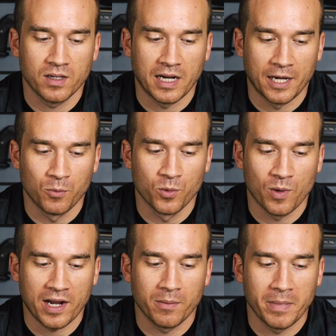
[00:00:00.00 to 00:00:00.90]
I would
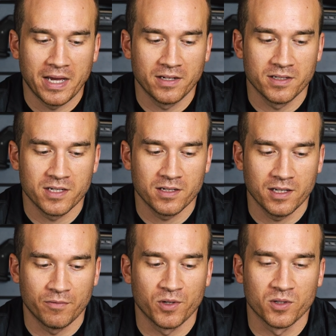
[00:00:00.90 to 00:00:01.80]
recommend,
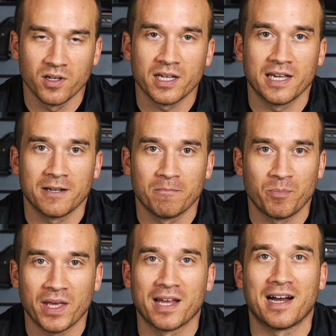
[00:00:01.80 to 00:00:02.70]
if you're looking
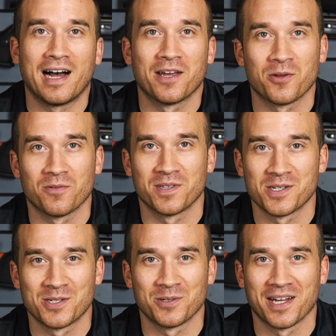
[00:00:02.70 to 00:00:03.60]
at either of
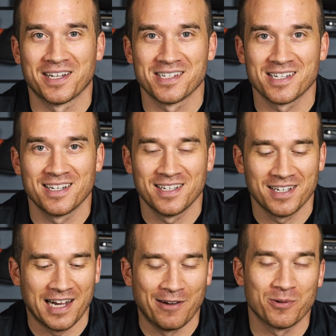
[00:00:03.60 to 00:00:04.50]
these two guns,
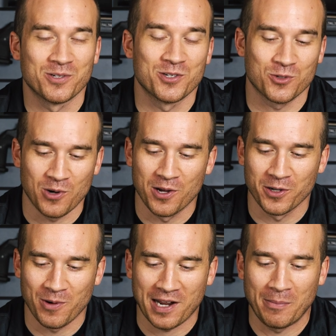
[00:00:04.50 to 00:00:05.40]
I would strongly
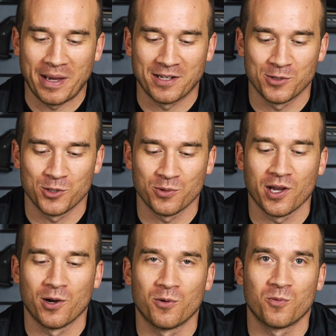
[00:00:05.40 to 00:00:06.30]
recommend you
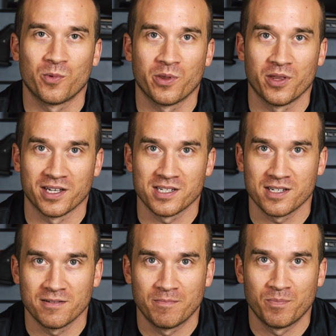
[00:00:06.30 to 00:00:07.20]
go with
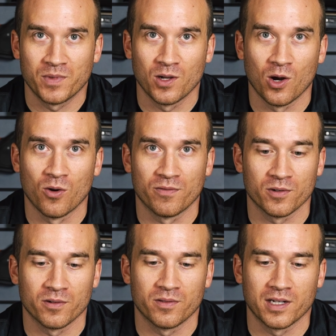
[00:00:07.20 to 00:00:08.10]
this
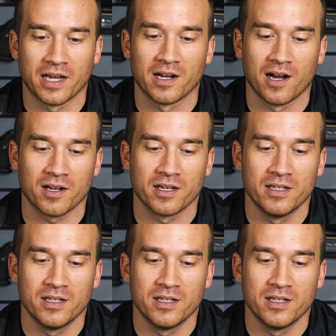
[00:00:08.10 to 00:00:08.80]
over the Nighthawk,